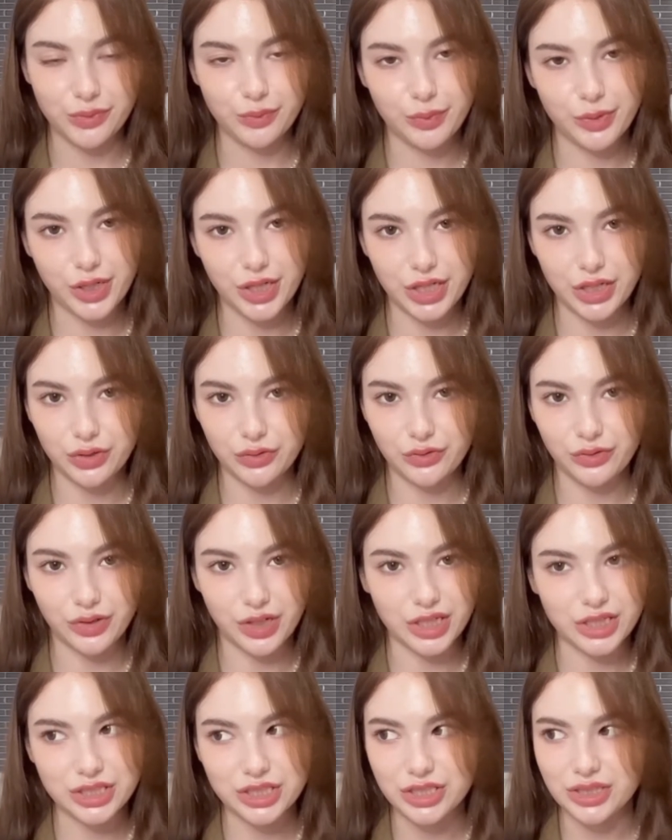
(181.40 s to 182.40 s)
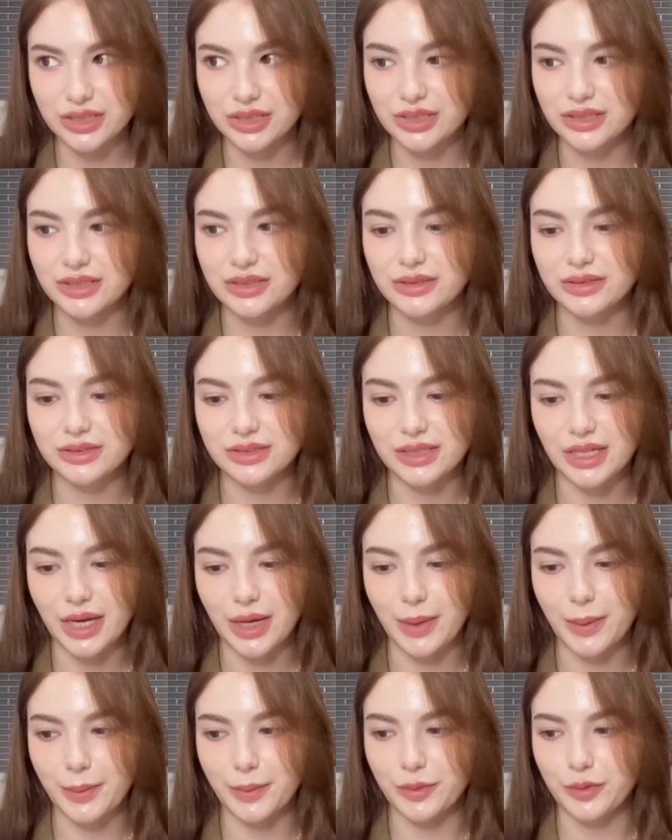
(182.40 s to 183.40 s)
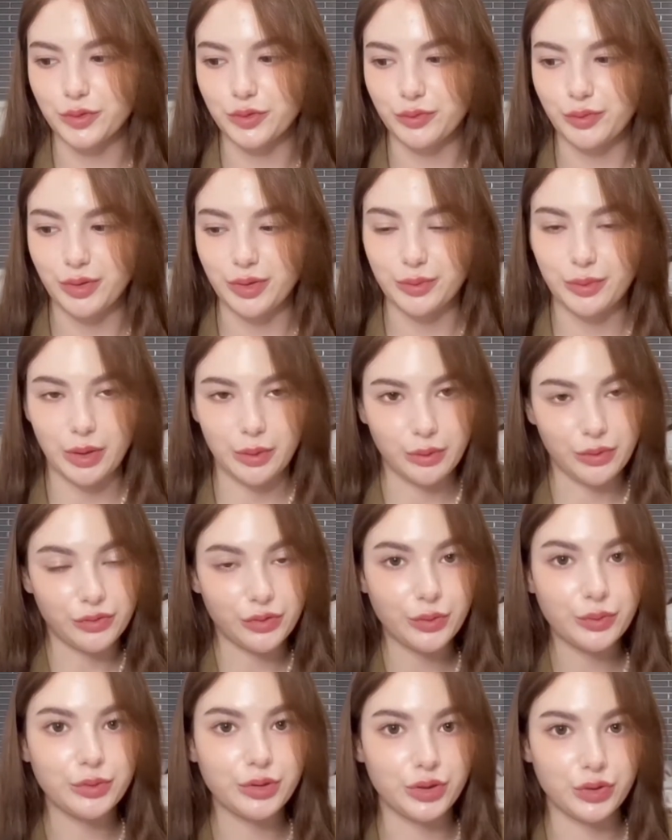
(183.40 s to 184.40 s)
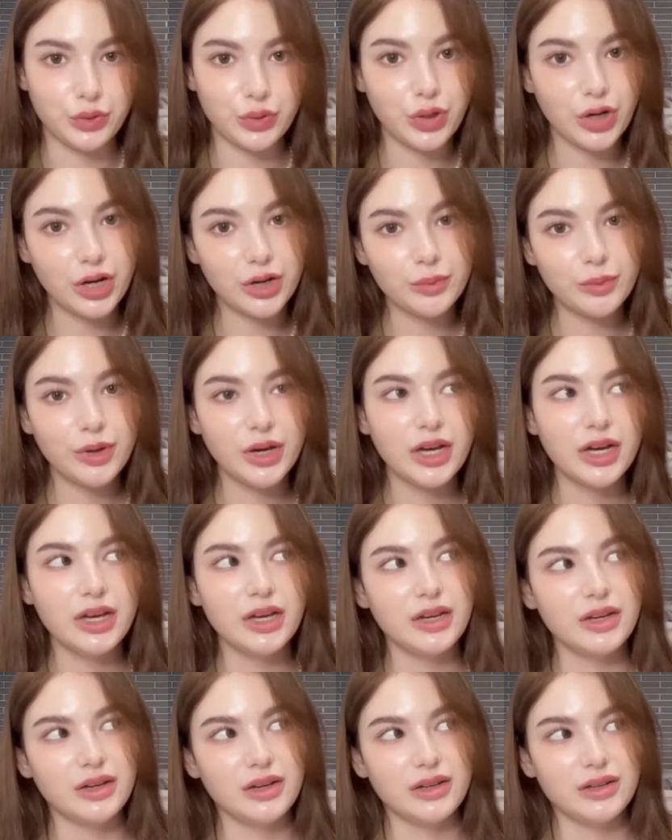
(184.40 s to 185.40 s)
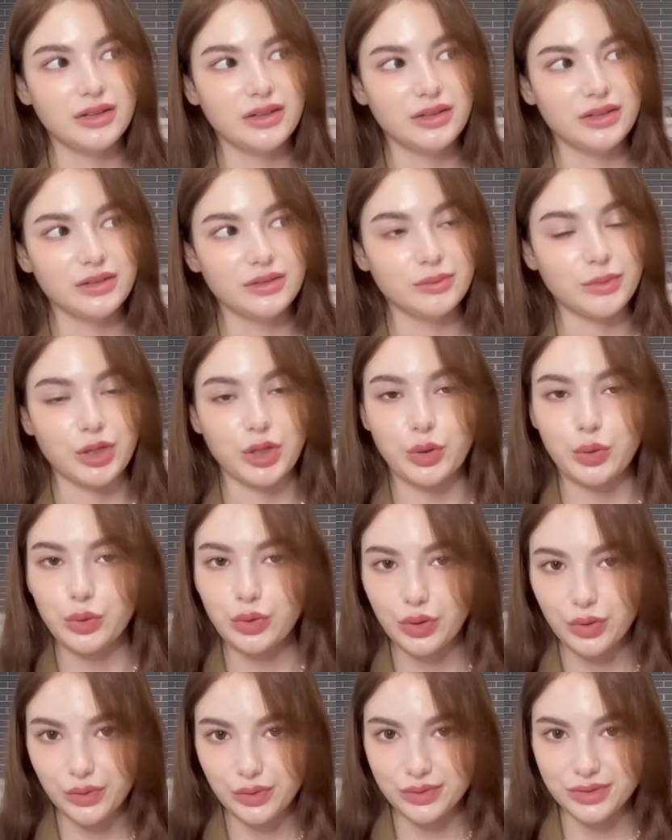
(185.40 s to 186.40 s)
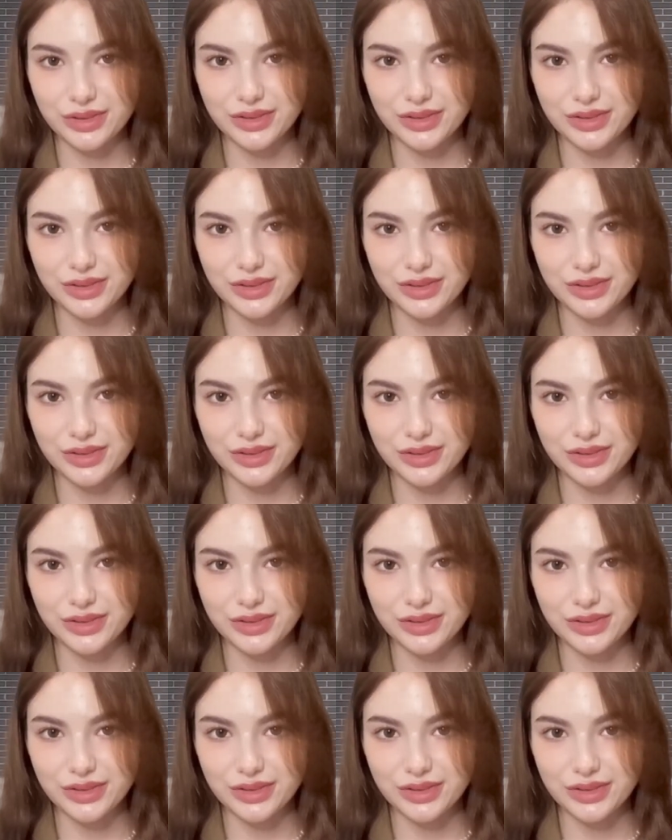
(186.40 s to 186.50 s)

part of Russia, some could be maybe from Europe, but who knows?